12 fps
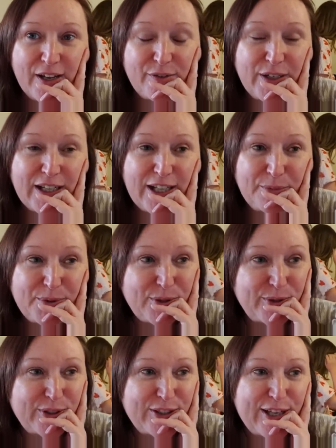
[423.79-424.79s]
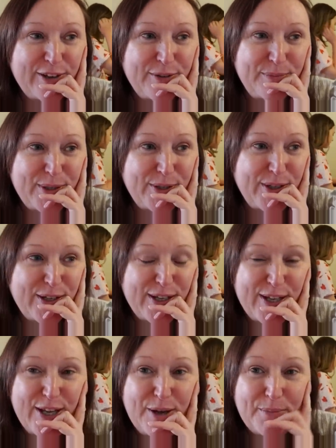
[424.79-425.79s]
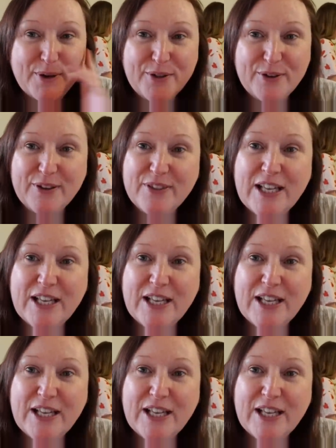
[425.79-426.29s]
I feel absolutely terrible. But